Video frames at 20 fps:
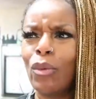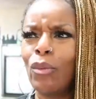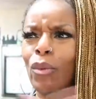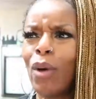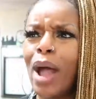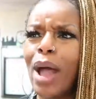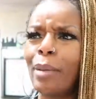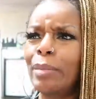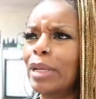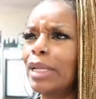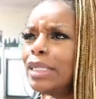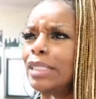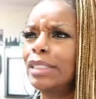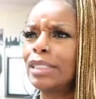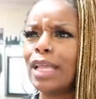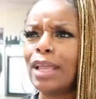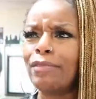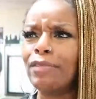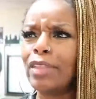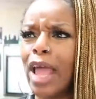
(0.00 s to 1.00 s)
Why I'm going to
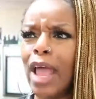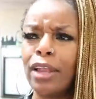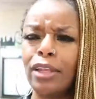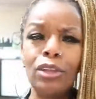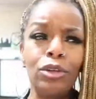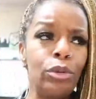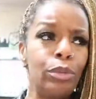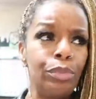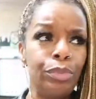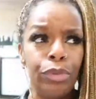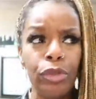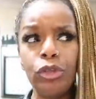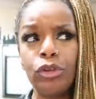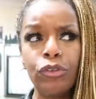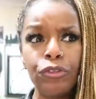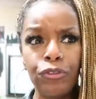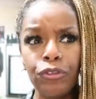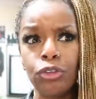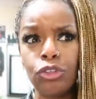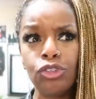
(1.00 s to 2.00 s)
save that little
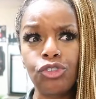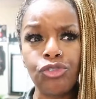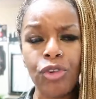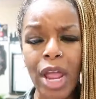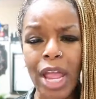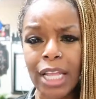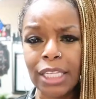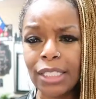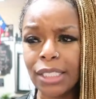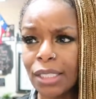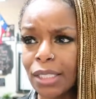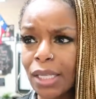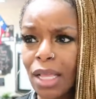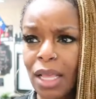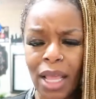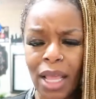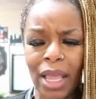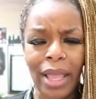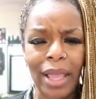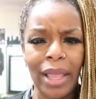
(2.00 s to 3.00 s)
beautiful dress
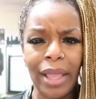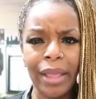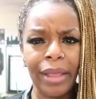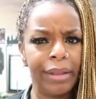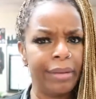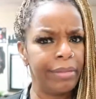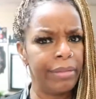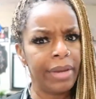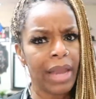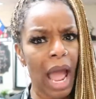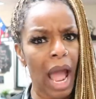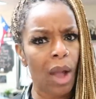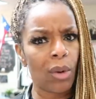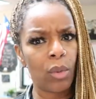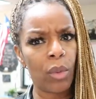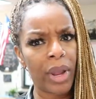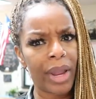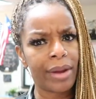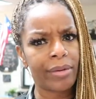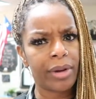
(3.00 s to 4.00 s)
and not
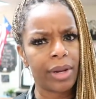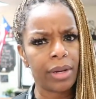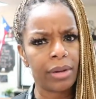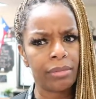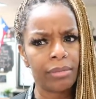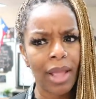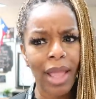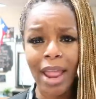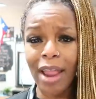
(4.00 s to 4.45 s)
wear it.